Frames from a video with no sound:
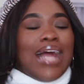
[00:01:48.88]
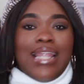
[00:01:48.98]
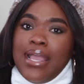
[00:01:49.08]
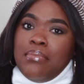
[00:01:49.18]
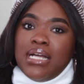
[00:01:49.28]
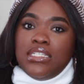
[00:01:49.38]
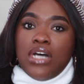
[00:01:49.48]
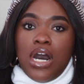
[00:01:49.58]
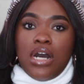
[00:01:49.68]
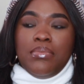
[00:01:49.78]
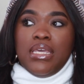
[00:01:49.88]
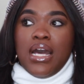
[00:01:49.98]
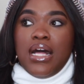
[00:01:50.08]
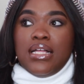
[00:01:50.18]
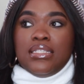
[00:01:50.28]
I like Montale
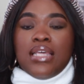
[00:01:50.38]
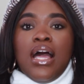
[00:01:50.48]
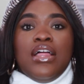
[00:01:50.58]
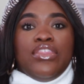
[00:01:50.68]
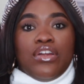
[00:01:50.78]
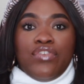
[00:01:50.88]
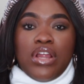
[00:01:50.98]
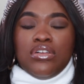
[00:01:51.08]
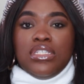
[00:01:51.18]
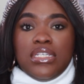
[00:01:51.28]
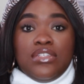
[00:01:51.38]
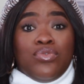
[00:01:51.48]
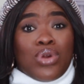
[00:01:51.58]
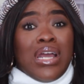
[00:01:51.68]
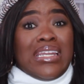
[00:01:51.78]
because their fragrances
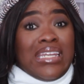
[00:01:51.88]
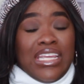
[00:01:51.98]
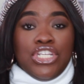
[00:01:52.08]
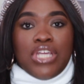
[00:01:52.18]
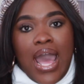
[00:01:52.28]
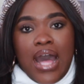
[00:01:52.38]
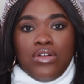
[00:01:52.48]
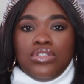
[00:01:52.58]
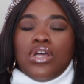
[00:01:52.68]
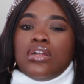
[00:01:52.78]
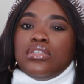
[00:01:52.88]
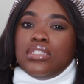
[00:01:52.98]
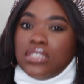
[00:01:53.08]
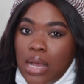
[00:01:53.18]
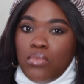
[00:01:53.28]
for a niche house are
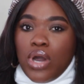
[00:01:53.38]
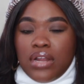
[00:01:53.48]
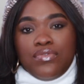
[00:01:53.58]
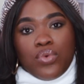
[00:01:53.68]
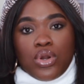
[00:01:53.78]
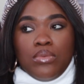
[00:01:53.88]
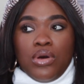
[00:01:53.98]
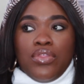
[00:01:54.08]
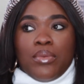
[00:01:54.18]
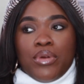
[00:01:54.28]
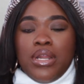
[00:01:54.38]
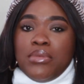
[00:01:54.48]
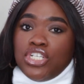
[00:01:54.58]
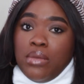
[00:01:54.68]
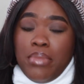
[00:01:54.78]
somewhat affordable. They're pretty
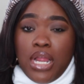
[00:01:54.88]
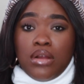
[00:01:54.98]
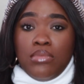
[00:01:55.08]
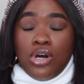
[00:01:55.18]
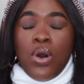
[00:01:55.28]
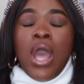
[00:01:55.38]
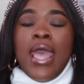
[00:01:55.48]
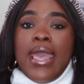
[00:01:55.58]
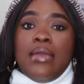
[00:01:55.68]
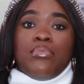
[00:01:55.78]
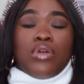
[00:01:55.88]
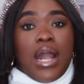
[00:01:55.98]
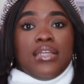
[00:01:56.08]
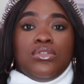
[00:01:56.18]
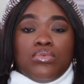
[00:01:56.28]
much comparable in
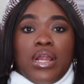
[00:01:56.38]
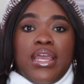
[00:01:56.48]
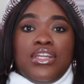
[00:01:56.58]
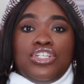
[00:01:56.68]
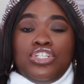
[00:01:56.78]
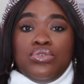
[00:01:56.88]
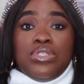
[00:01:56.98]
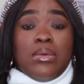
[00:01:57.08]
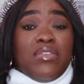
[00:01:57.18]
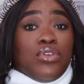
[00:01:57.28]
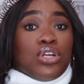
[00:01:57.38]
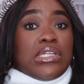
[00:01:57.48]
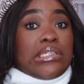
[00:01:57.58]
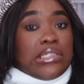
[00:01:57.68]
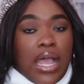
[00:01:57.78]
price range to some of your
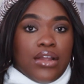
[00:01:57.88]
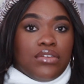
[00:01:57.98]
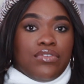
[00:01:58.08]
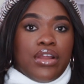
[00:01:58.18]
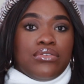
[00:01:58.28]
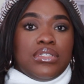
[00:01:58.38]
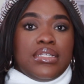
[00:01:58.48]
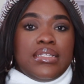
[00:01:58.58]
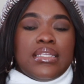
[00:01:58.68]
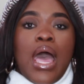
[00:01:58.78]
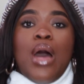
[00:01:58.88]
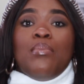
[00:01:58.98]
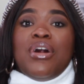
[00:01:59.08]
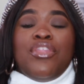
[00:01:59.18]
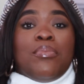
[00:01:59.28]
designer fragrances,
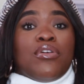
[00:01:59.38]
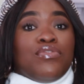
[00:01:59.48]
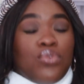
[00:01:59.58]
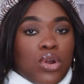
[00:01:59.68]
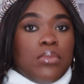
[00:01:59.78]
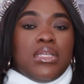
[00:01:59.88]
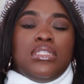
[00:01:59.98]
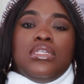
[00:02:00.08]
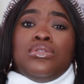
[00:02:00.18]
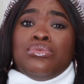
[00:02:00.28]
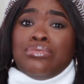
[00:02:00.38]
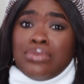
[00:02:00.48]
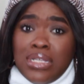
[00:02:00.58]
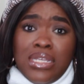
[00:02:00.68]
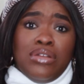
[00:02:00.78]
but the performance is
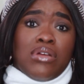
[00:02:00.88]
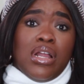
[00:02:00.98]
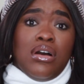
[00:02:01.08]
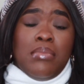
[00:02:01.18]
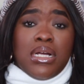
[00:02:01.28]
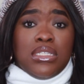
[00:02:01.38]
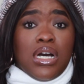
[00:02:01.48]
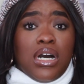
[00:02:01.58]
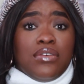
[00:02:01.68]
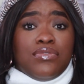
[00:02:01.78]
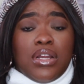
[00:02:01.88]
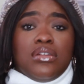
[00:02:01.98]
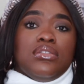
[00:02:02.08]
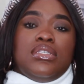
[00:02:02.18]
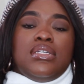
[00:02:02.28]
really great on Montale
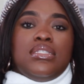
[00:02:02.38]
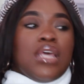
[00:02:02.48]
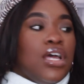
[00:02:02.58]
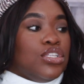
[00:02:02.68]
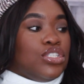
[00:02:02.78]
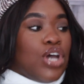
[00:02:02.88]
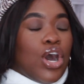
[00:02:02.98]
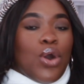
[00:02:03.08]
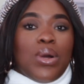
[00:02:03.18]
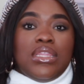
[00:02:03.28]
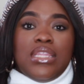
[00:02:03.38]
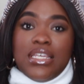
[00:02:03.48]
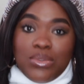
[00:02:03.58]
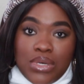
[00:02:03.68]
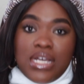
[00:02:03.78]
fragrances. So
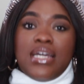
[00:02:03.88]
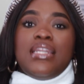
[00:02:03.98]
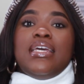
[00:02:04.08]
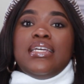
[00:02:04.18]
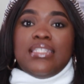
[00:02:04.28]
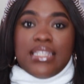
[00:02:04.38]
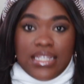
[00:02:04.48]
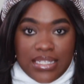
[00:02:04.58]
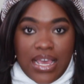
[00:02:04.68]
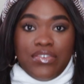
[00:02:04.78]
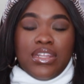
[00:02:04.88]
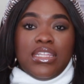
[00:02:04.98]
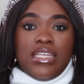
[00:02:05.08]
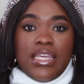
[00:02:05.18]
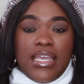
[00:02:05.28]
this one is
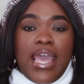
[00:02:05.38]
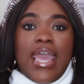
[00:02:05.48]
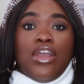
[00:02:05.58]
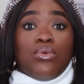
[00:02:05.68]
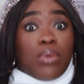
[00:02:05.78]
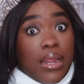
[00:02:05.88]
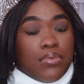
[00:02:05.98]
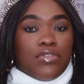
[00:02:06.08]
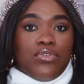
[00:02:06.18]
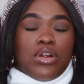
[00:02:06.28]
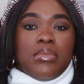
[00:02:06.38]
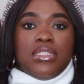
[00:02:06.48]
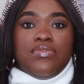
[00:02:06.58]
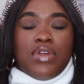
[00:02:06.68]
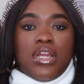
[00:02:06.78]
definitely a great
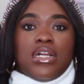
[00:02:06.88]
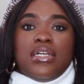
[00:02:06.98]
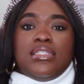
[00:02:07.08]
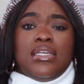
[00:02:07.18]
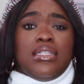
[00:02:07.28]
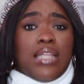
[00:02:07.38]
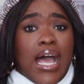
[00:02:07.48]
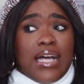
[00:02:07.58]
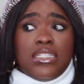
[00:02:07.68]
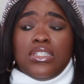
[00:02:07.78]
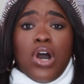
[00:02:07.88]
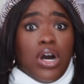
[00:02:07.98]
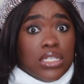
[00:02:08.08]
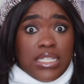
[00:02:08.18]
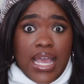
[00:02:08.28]
performance fragrance. It lasts
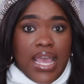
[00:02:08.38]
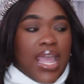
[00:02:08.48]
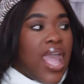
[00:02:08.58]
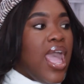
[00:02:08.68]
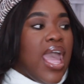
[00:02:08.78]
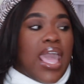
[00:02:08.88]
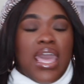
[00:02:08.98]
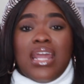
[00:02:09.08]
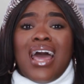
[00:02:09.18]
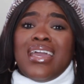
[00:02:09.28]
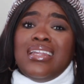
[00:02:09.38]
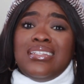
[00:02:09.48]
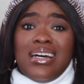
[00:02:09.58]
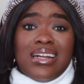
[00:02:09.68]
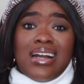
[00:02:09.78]
all day. And I get a
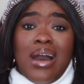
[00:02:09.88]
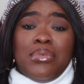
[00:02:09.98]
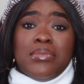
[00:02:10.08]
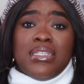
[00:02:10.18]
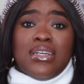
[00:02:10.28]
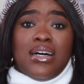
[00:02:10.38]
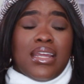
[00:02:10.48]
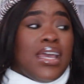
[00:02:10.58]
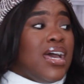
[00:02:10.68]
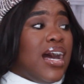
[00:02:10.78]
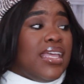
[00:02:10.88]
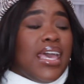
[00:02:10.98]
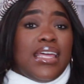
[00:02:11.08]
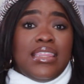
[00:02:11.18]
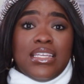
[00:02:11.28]
ton of compliments on it.
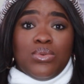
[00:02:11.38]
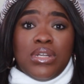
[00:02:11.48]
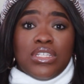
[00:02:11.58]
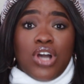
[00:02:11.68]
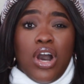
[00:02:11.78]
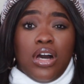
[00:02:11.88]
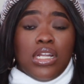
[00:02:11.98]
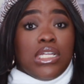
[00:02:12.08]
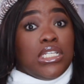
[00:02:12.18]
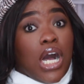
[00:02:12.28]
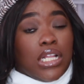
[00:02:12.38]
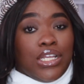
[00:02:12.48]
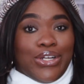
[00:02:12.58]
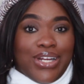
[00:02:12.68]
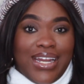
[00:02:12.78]
Again, this one is called Chocolate
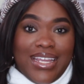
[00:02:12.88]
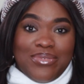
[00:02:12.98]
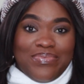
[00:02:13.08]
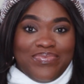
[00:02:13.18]
Greedy.